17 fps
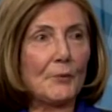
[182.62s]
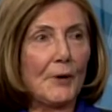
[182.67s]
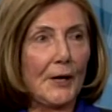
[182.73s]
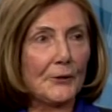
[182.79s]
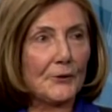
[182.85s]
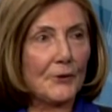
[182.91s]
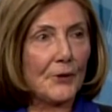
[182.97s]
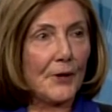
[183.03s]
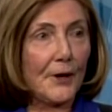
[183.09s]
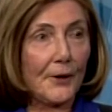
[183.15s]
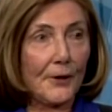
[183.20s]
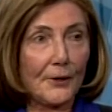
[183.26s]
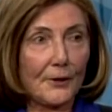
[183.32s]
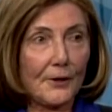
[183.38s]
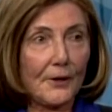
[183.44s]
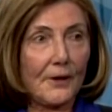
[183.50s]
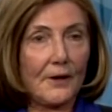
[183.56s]
about
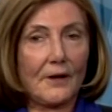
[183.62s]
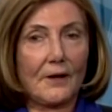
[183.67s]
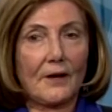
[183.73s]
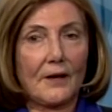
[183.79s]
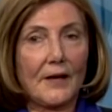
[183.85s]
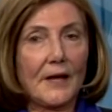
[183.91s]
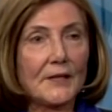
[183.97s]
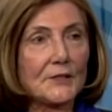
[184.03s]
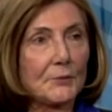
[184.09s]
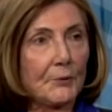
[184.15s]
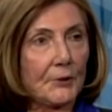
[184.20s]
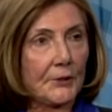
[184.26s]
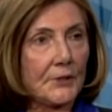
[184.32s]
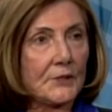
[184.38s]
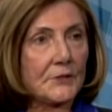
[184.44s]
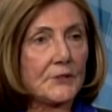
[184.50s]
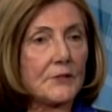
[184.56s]
their
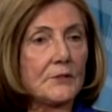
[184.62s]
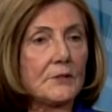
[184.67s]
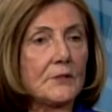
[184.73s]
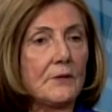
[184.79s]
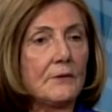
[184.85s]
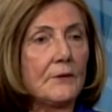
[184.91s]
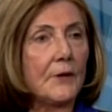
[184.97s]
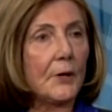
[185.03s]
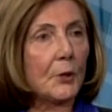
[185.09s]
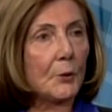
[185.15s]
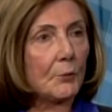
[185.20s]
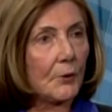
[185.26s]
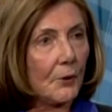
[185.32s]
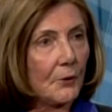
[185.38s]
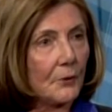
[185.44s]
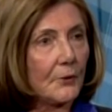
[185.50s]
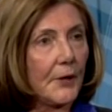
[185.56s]
experiences and their
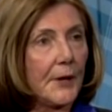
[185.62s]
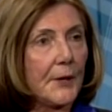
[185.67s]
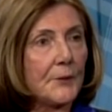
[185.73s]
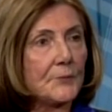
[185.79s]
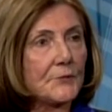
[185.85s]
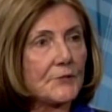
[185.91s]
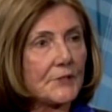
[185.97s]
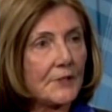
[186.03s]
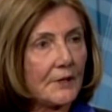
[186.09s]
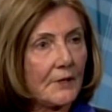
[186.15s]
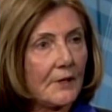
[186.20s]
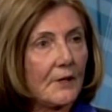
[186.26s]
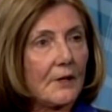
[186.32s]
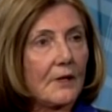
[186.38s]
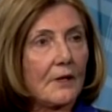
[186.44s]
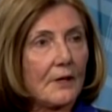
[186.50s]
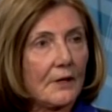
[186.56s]
programs
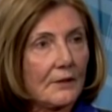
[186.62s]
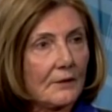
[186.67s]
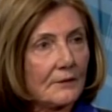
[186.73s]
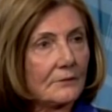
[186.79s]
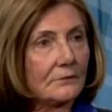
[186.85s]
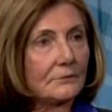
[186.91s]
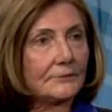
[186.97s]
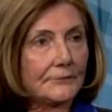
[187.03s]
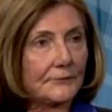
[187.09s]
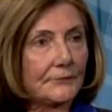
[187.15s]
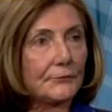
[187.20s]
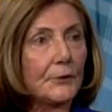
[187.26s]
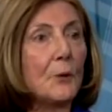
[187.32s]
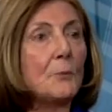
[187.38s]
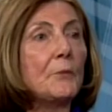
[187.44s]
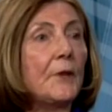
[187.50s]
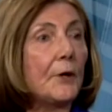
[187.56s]

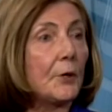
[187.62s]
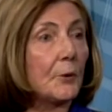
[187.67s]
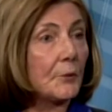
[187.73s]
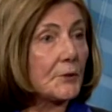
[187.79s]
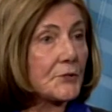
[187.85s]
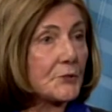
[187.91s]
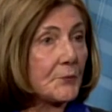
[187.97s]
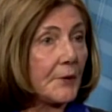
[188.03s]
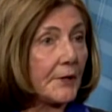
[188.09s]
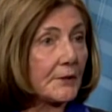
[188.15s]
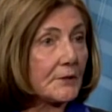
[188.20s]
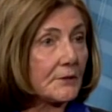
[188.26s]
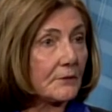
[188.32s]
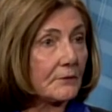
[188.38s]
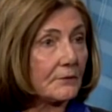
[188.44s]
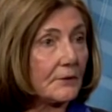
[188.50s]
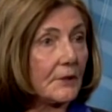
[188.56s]
from their
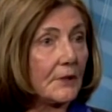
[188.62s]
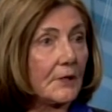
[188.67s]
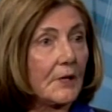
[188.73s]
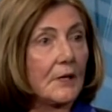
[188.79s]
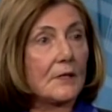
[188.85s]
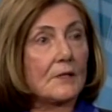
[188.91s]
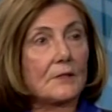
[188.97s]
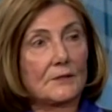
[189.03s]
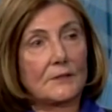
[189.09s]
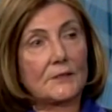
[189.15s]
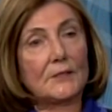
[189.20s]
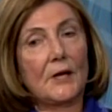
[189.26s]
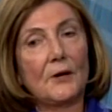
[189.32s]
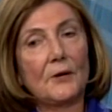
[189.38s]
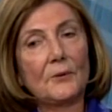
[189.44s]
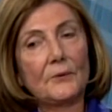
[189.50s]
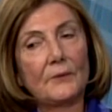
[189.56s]
perspective.
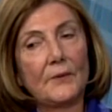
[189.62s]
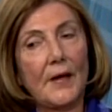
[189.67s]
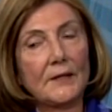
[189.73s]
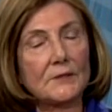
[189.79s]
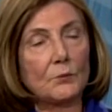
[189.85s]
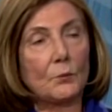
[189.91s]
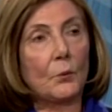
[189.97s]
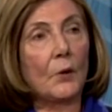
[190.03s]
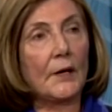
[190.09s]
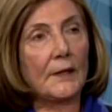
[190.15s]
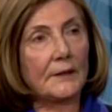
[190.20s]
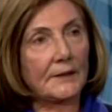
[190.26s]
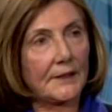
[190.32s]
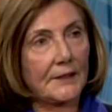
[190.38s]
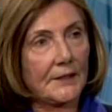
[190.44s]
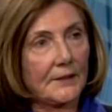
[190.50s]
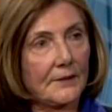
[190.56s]
So that's
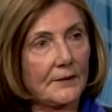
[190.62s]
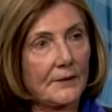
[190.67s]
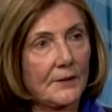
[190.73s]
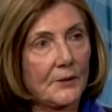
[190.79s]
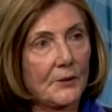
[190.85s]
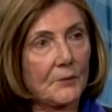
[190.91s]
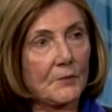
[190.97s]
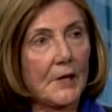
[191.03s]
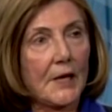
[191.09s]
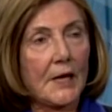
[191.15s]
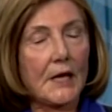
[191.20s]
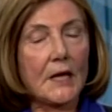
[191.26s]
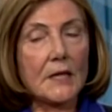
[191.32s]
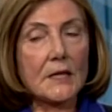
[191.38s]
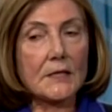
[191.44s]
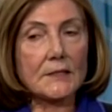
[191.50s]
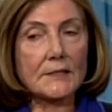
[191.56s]
one key theme.
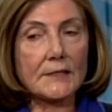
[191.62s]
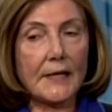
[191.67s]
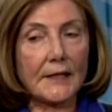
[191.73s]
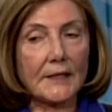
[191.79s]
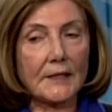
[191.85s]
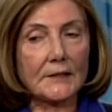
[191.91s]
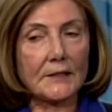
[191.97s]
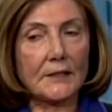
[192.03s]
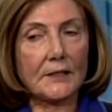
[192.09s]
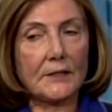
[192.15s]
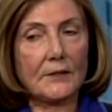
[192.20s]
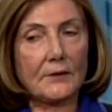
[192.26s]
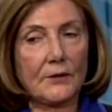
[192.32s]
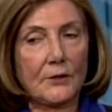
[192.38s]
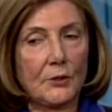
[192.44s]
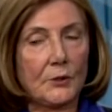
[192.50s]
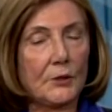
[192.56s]
The second key
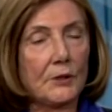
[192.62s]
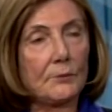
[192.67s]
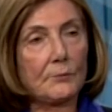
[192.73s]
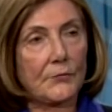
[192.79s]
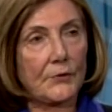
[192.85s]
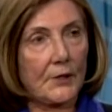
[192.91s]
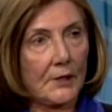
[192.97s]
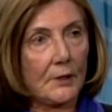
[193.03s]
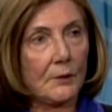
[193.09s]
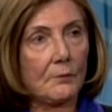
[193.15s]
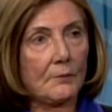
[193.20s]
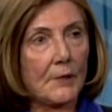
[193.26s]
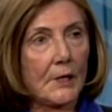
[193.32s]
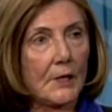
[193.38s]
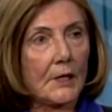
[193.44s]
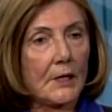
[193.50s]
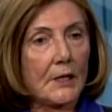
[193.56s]
theme
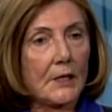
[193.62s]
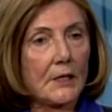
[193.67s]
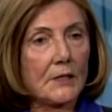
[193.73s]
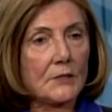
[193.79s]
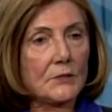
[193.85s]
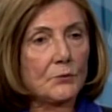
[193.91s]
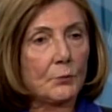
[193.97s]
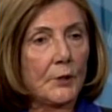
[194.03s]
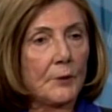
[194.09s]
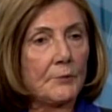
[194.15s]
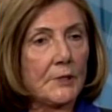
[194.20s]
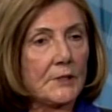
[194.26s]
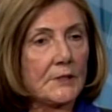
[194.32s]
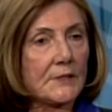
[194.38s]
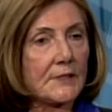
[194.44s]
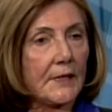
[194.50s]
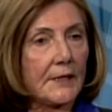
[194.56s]
is women
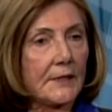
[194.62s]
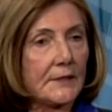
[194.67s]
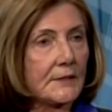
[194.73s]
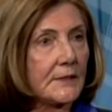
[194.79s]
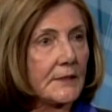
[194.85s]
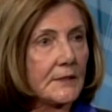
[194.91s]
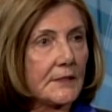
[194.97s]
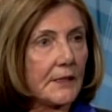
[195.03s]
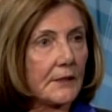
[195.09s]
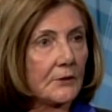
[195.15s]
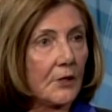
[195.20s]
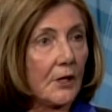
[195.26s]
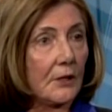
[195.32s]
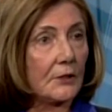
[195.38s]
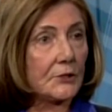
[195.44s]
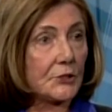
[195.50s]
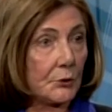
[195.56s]
in science and
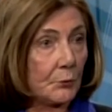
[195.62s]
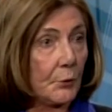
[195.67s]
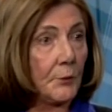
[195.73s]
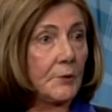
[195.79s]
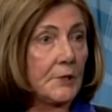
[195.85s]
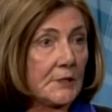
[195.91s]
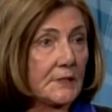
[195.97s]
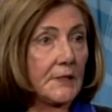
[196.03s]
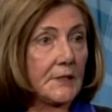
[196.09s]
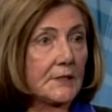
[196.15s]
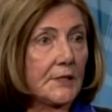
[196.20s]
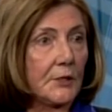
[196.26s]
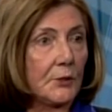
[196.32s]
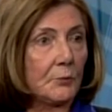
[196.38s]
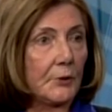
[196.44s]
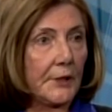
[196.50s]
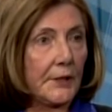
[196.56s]
technology, women in
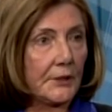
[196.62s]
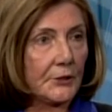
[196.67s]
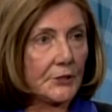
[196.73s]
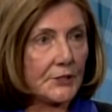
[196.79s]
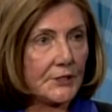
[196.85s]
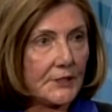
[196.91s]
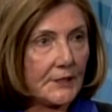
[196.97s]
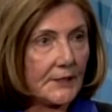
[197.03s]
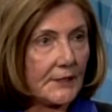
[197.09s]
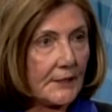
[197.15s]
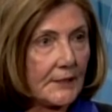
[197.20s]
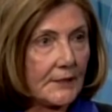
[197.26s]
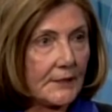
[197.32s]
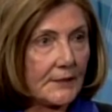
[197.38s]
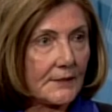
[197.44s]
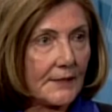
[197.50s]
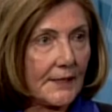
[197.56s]
sustainable energy,
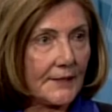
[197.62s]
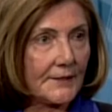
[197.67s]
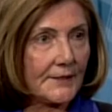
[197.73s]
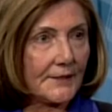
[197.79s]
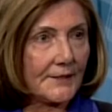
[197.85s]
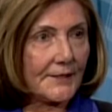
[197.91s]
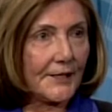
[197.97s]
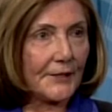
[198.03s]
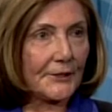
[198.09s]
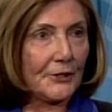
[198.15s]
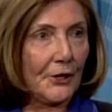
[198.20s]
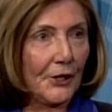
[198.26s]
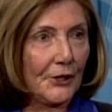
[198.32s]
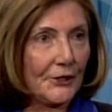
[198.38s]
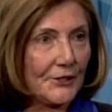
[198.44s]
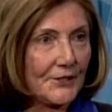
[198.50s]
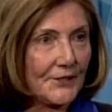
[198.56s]
science and
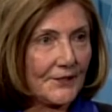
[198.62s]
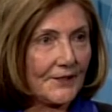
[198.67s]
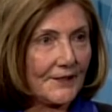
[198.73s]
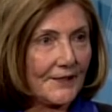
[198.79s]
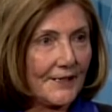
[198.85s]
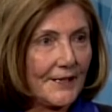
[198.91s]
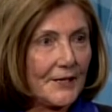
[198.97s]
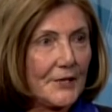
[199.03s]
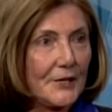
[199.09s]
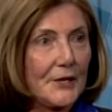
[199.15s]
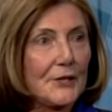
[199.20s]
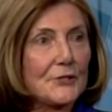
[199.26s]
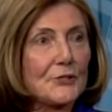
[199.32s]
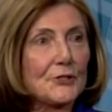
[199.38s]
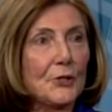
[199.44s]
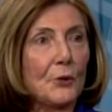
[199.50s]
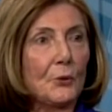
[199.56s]
technology.
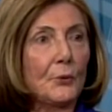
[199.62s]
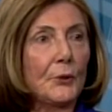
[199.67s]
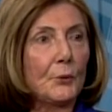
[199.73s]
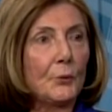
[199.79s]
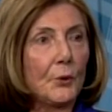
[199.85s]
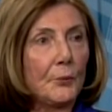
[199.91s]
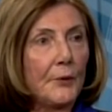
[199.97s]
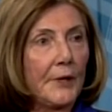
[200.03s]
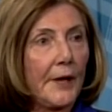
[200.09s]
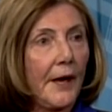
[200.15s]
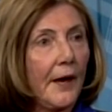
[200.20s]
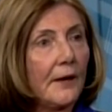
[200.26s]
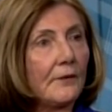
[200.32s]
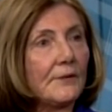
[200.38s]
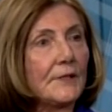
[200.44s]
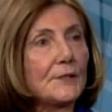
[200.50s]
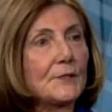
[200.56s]
So we will be
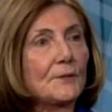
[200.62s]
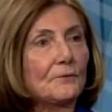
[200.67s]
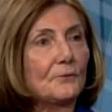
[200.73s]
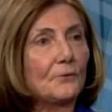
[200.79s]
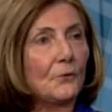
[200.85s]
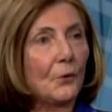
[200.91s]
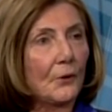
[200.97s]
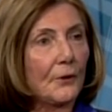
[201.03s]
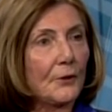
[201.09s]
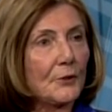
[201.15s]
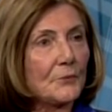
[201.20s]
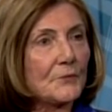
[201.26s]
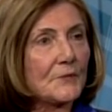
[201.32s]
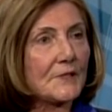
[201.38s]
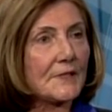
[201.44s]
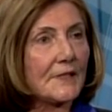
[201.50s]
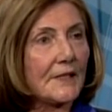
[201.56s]
having some
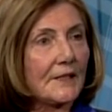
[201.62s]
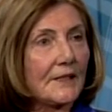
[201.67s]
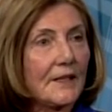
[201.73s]
forums